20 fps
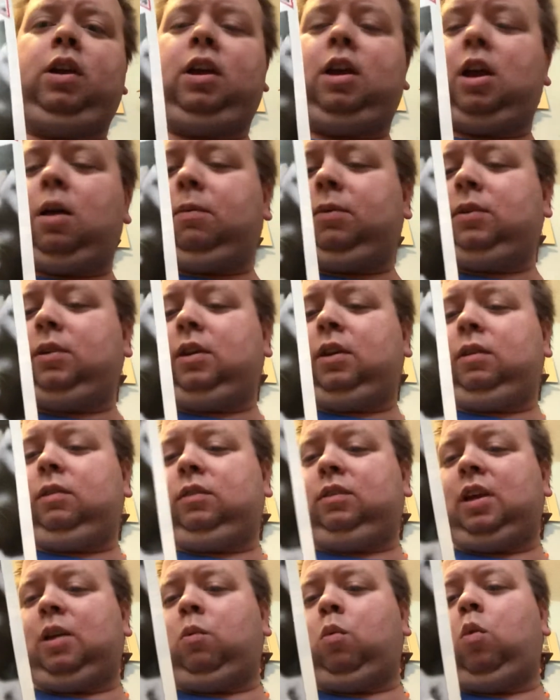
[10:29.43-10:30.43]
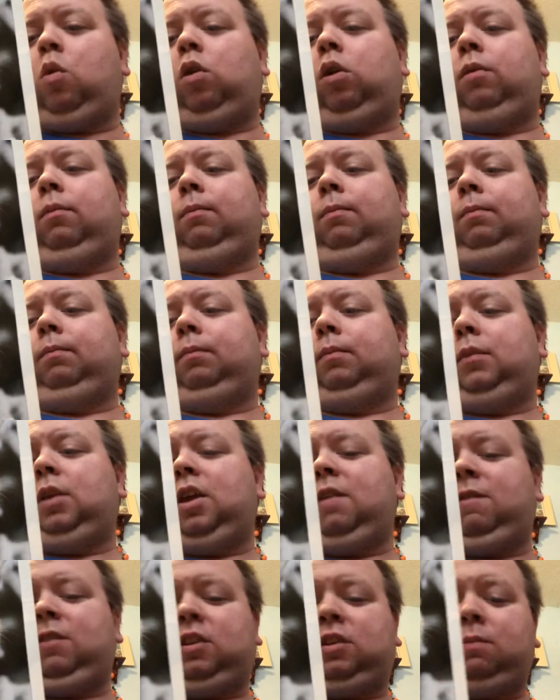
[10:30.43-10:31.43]
It helps stay warm
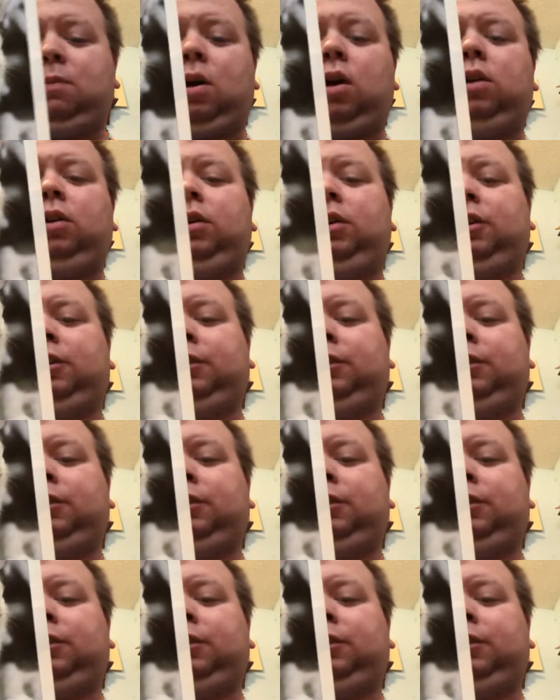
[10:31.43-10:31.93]
if it's smaller.